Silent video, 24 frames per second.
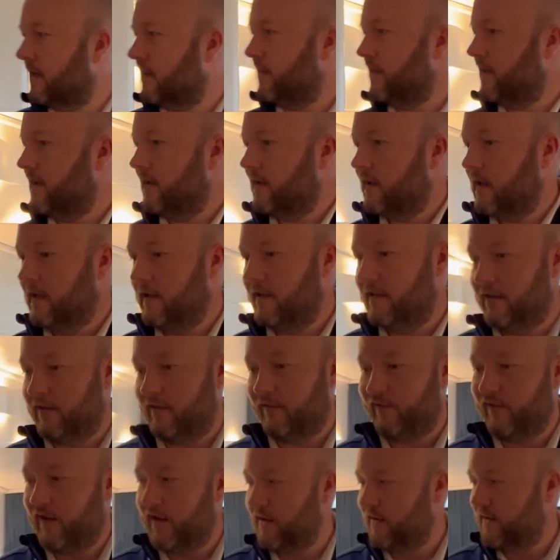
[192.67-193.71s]
I think
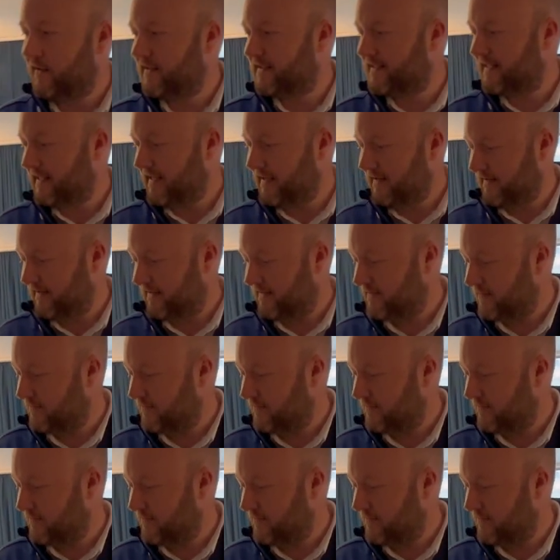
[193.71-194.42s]
the first thing to